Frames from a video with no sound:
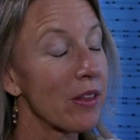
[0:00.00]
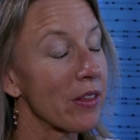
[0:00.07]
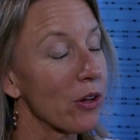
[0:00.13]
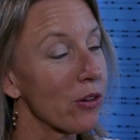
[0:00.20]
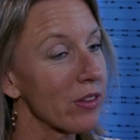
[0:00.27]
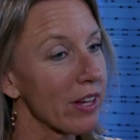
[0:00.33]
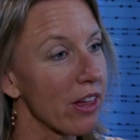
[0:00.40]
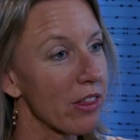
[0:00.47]
the
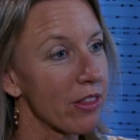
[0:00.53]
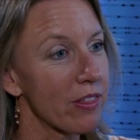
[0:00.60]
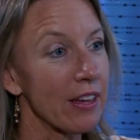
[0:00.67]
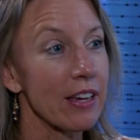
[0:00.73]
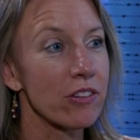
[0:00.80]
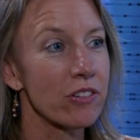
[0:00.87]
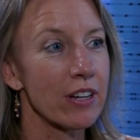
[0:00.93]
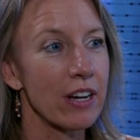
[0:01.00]
only other
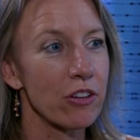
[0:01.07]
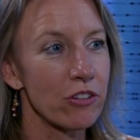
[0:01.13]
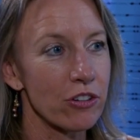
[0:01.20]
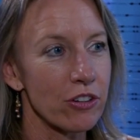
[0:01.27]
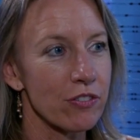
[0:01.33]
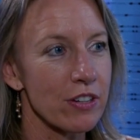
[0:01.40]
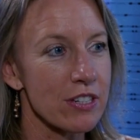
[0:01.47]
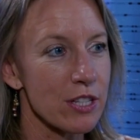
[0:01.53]
thing is that I
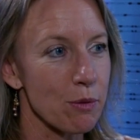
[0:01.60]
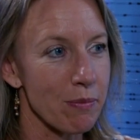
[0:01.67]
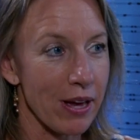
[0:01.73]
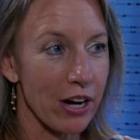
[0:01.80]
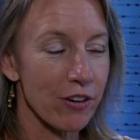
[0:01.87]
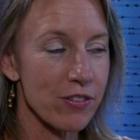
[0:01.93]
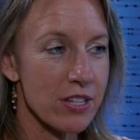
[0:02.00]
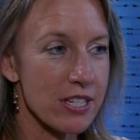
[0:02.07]
served as the
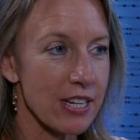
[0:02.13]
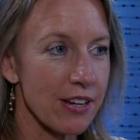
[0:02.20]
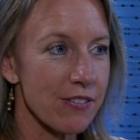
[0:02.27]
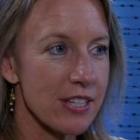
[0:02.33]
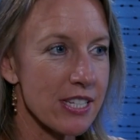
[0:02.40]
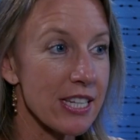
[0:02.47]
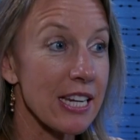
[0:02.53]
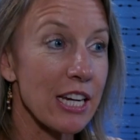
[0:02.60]
mayor of the city of
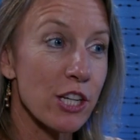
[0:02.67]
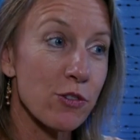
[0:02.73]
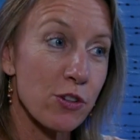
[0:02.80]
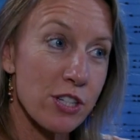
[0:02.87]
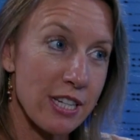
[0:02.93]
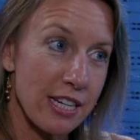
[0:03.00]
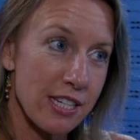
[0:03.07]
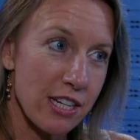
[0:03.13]
Encinitas for
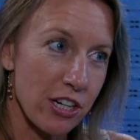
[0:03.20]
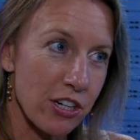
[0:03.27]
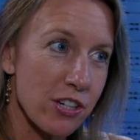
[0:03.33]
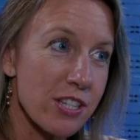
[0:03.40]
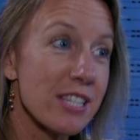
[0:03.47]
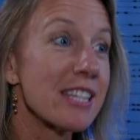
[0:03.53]
6 years.